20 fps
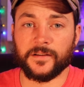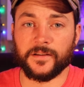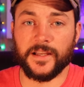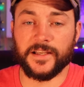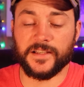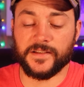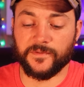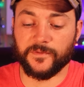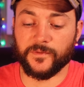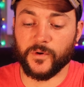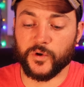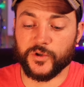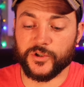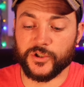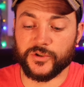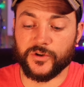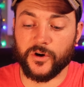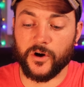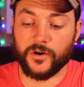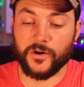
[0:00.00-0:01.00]
Let's
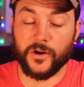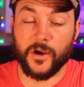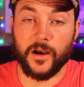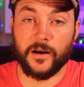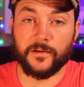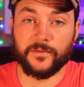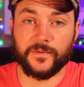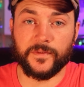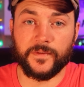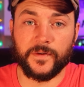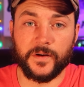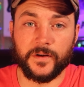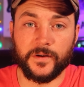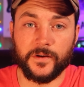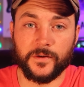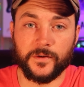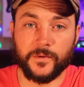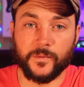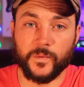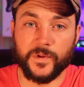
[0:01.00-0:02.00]
first start off
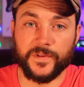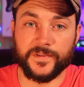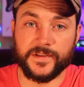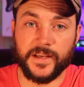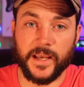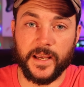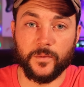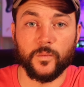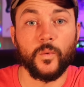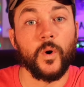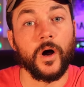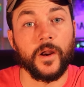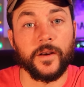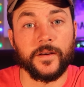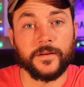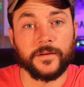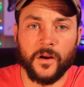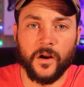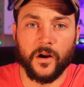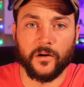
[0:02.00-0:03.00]
with day one.
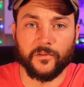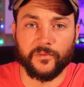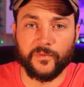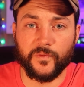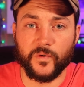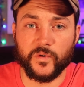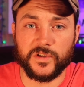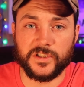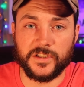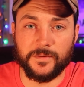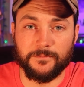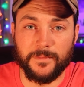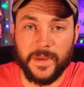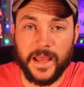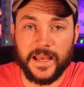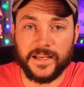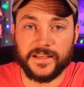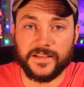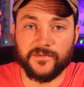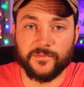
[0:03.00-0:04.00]
Our first
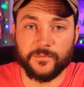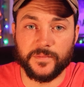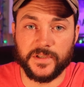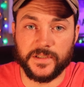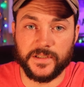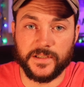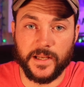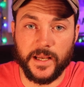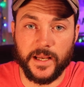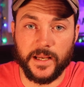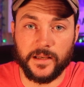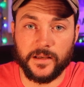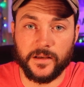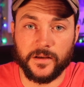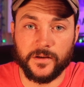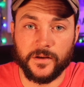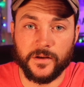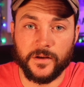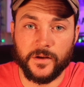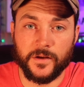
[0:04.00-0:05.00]
massive mistake